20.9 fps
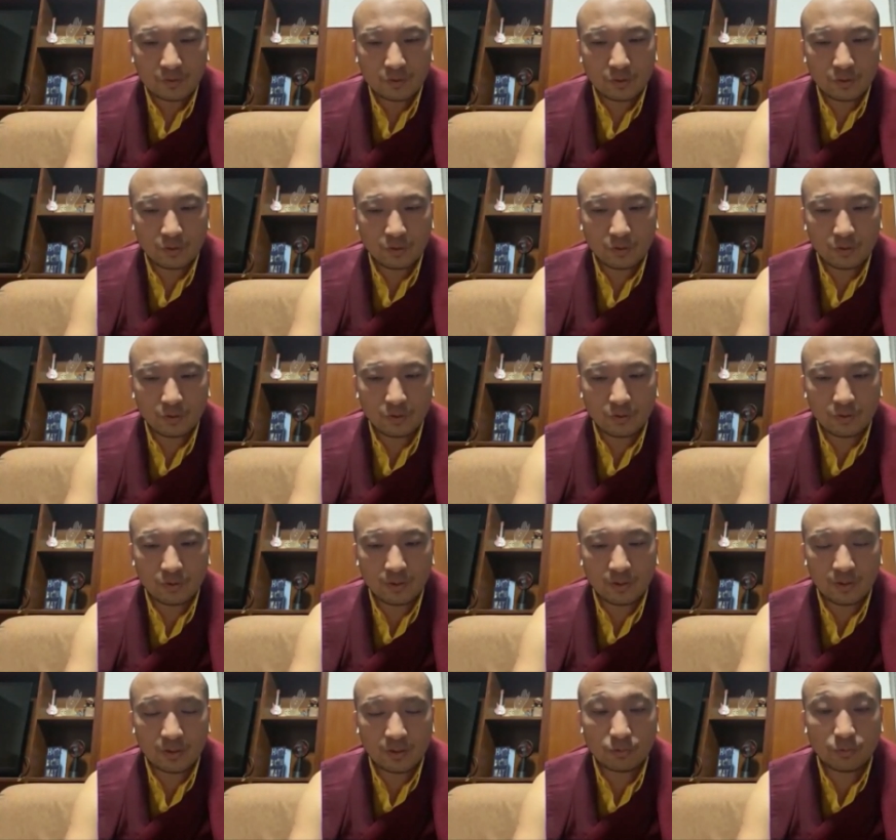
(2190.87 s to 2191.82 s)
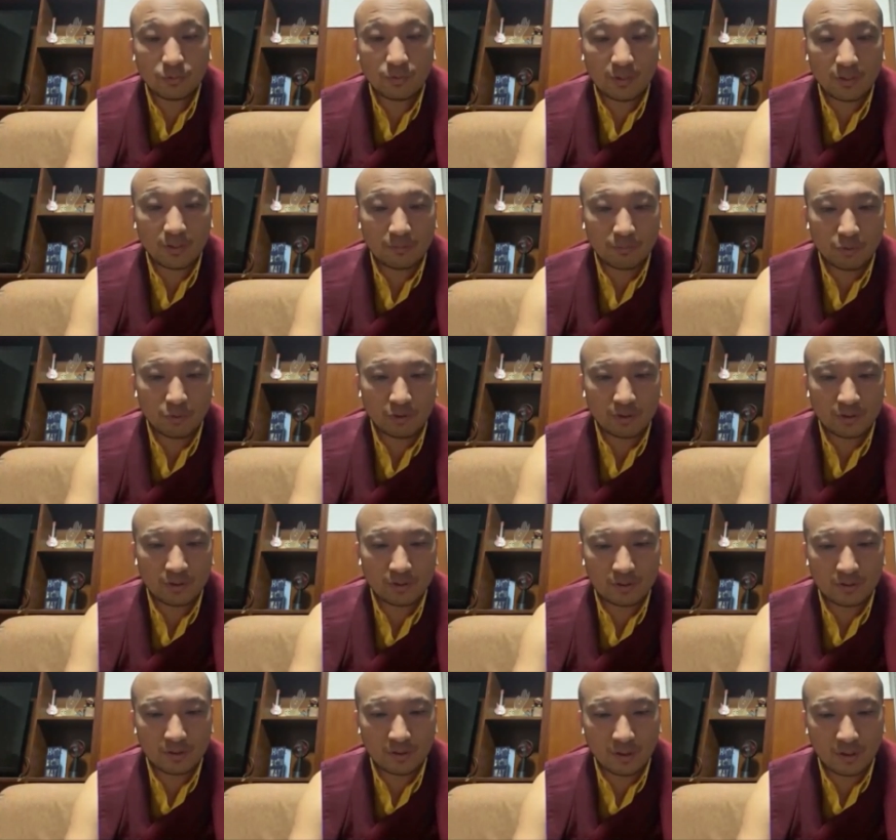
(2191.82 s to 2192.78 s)
so it is very
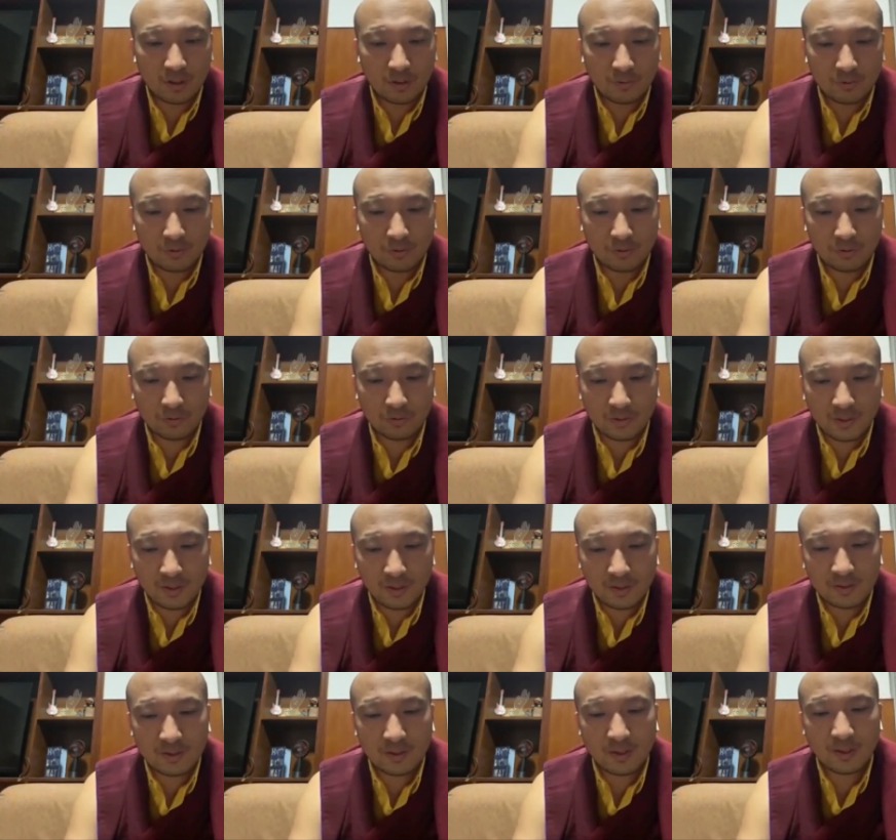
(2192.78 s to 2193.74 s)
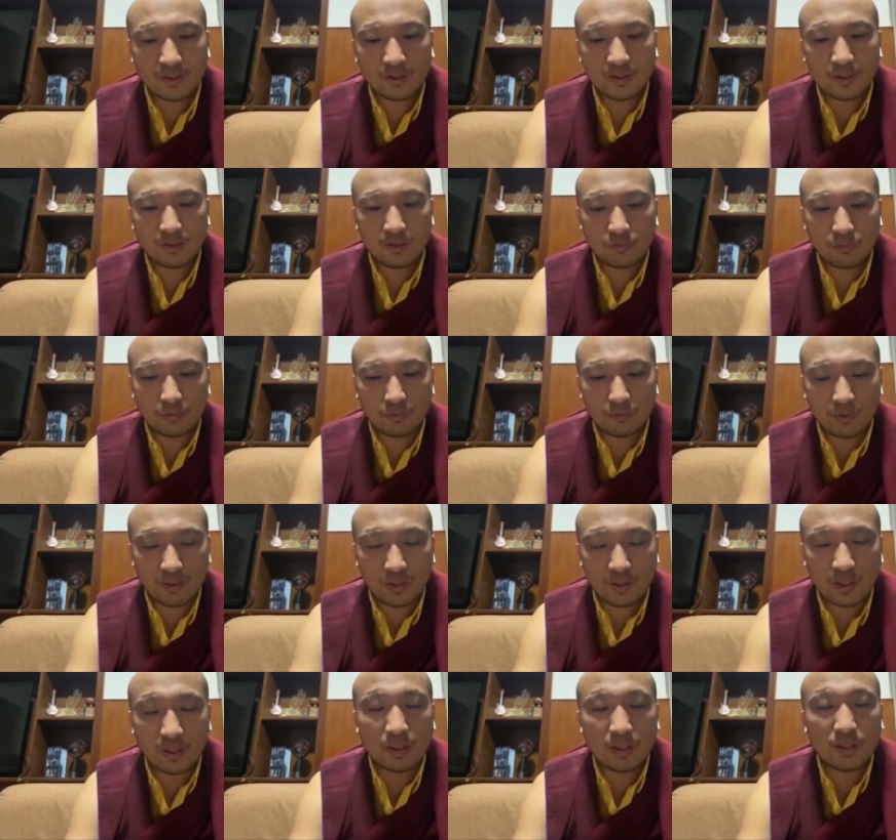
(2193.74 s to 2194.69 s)
important we know this. And then when
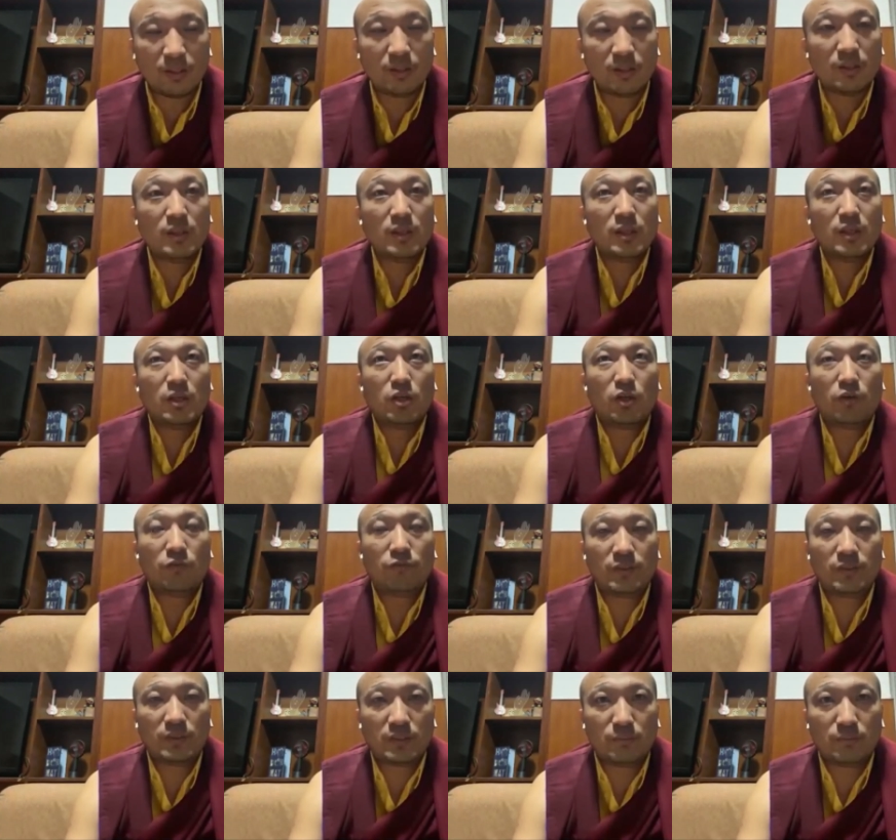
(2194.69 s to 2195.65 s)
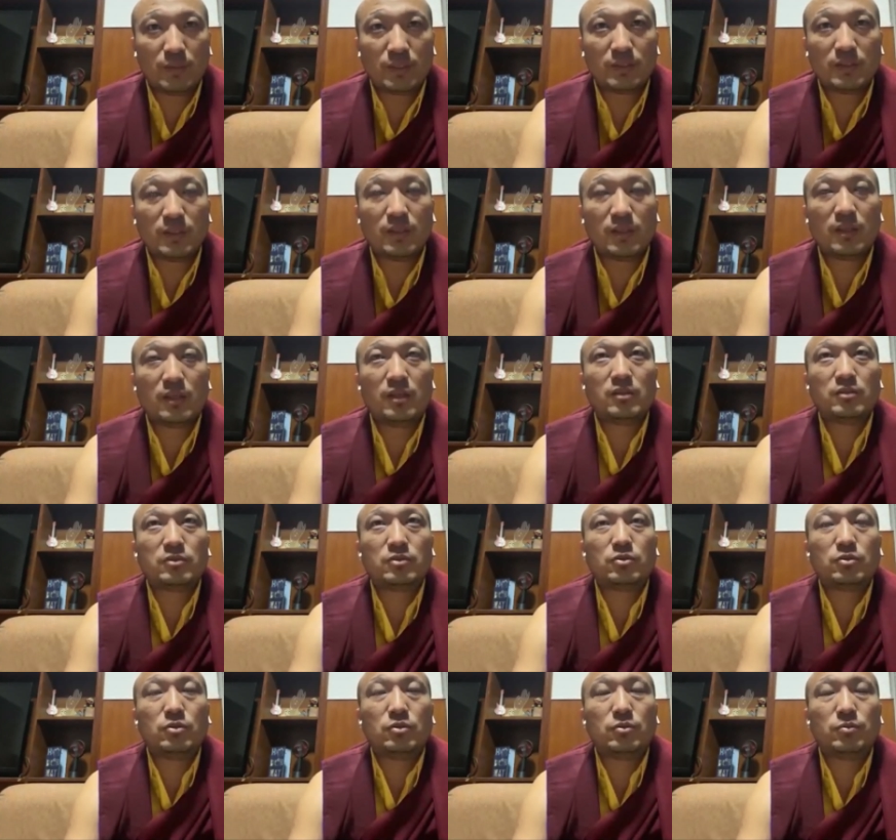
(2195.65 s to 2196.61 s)
we are offering the mandala
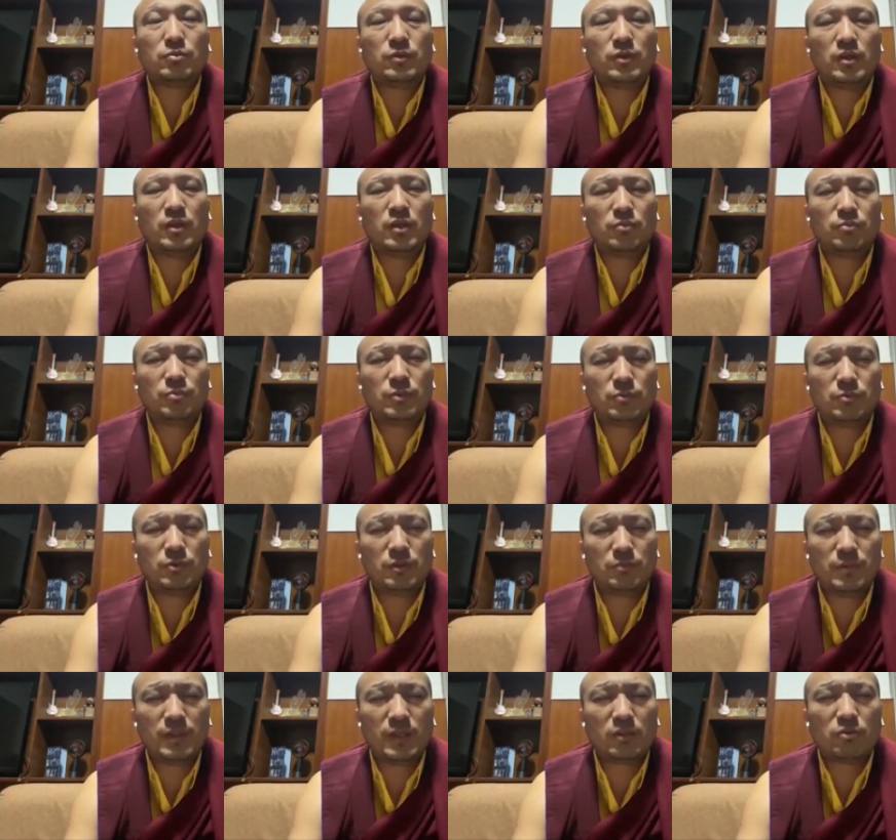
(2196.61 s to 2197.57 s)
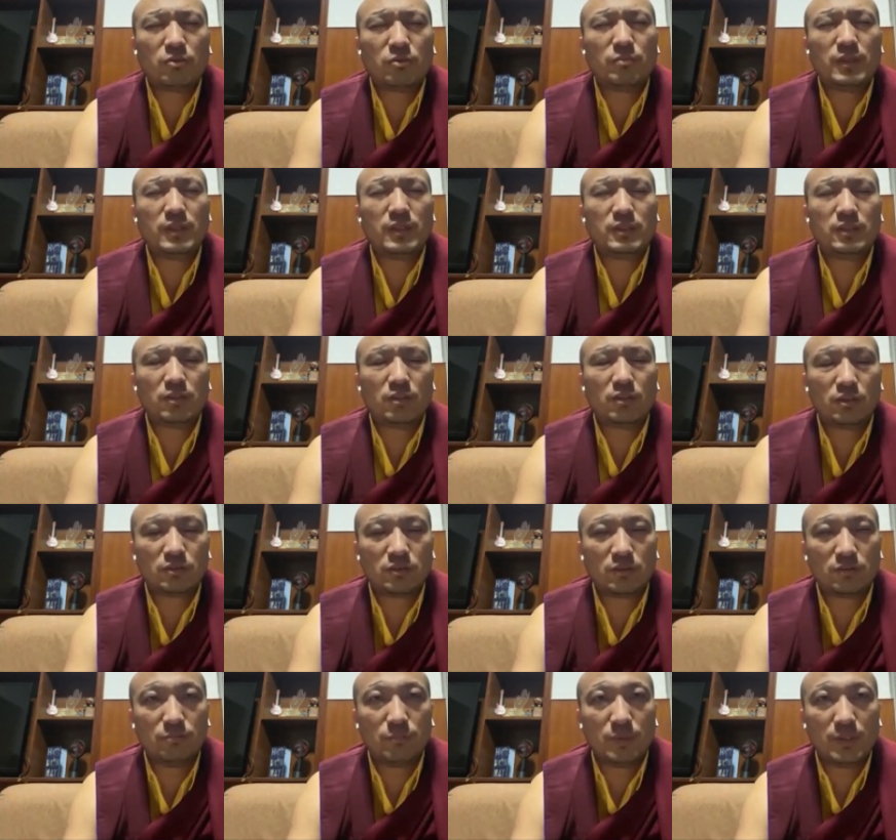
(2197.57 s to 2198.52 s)
also, uh, we will be accumulating
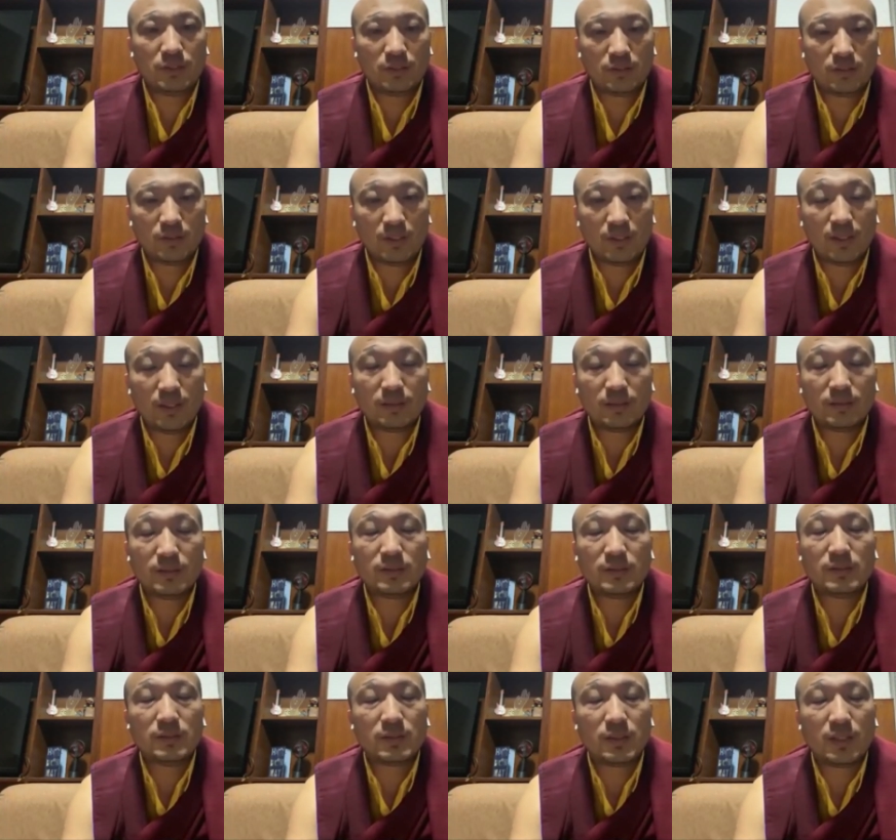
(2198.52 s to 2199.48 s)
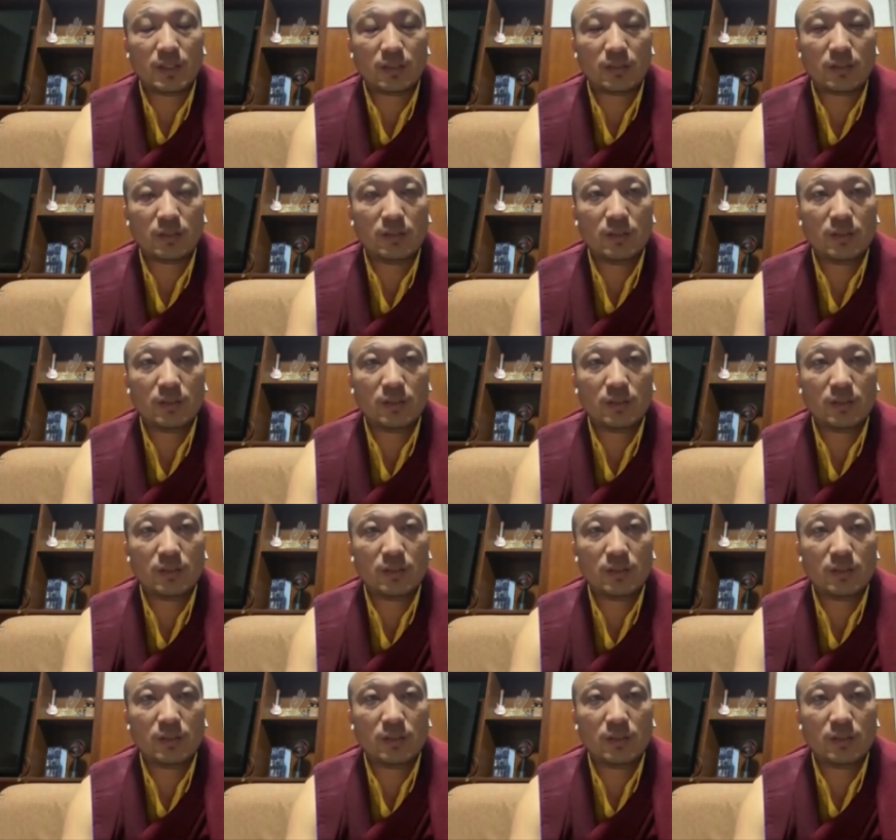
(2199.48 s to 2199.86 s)
lots of merit. And this is like